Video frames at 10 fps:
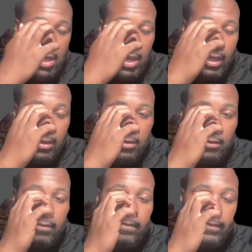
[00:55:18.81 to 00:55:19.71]

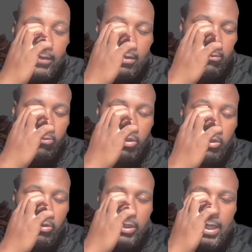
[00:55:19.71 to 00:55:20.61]
And
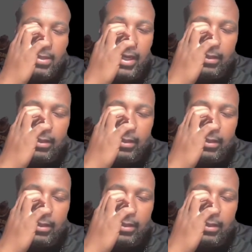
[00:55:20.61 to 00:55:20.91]
look at that.